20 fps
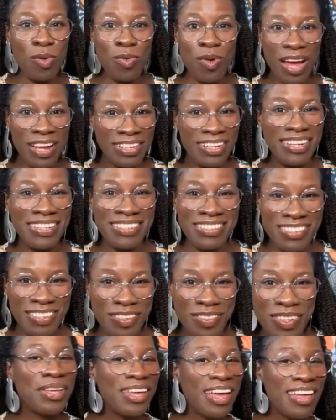right into
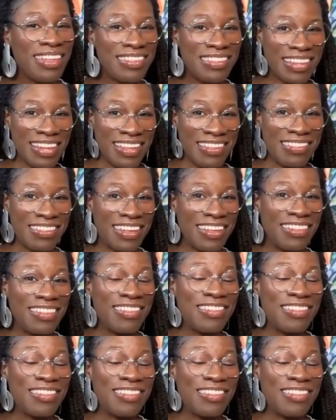it. Because listen,